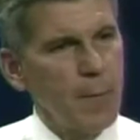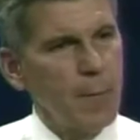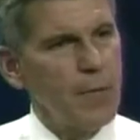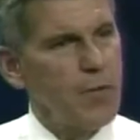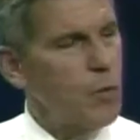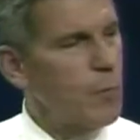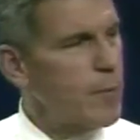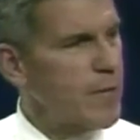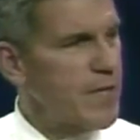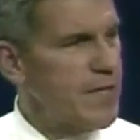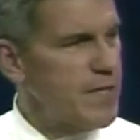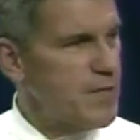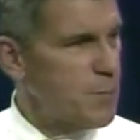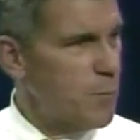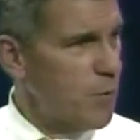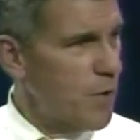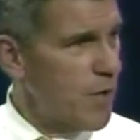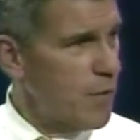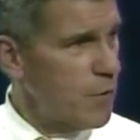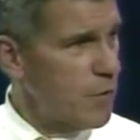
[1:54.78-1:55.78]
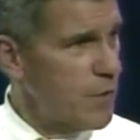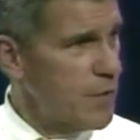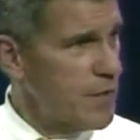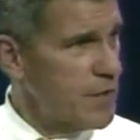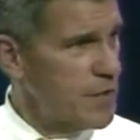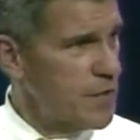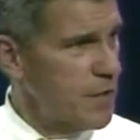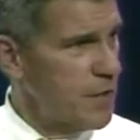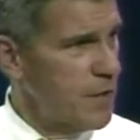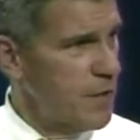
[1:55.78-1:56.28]
Bill McGee's brother
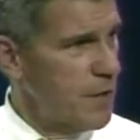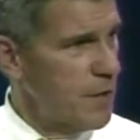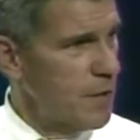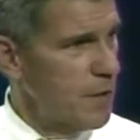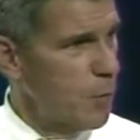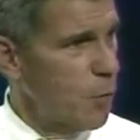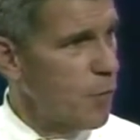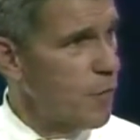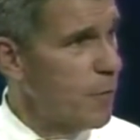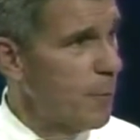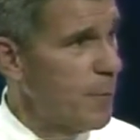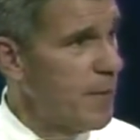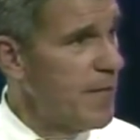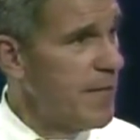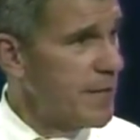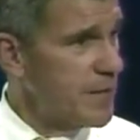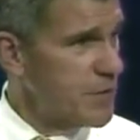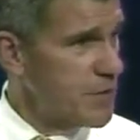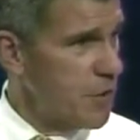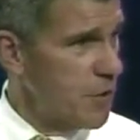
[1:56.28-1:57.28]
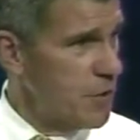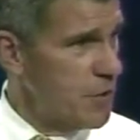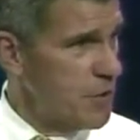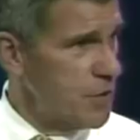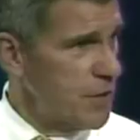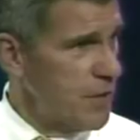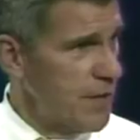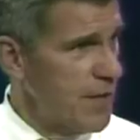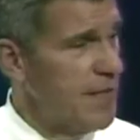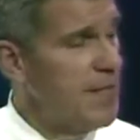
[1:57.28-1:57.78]
is an orthopedic
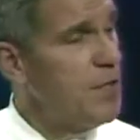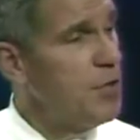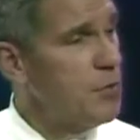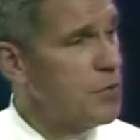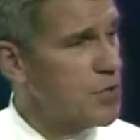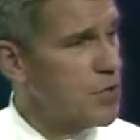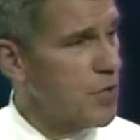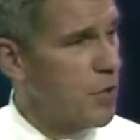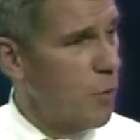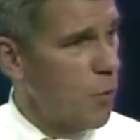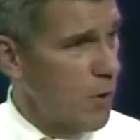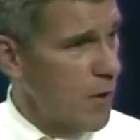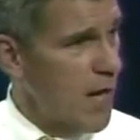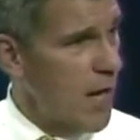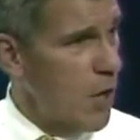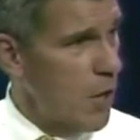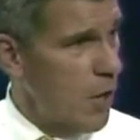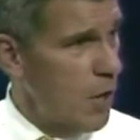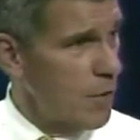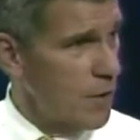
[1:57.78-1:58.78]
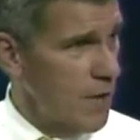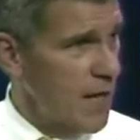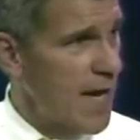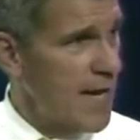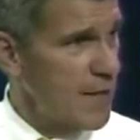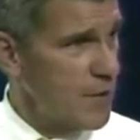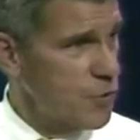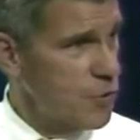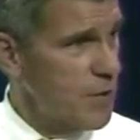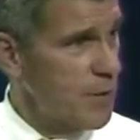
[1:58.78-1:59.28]
surgeon, and he used to go on a
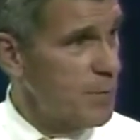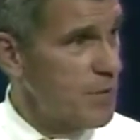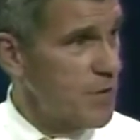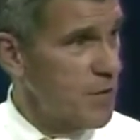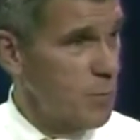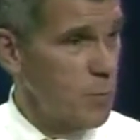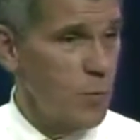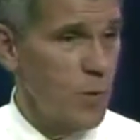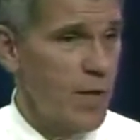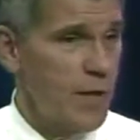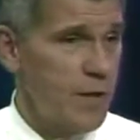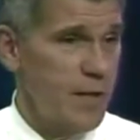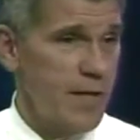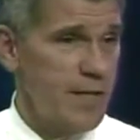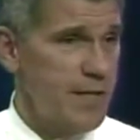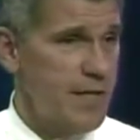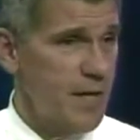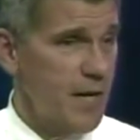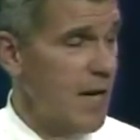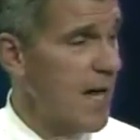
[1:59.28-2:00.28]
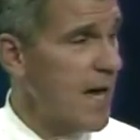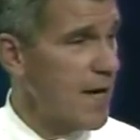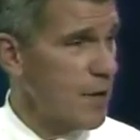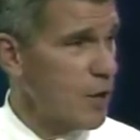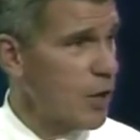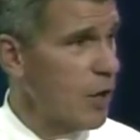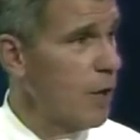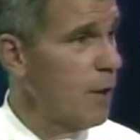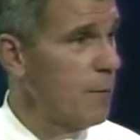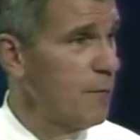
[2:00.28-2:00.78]
lot of trips, and they did a lot
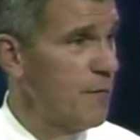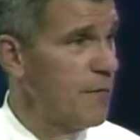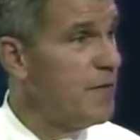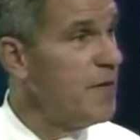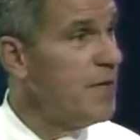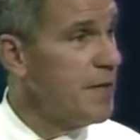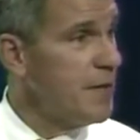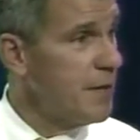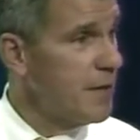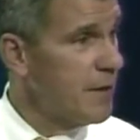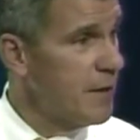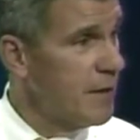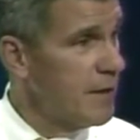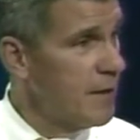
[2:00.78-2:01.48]
of club feet.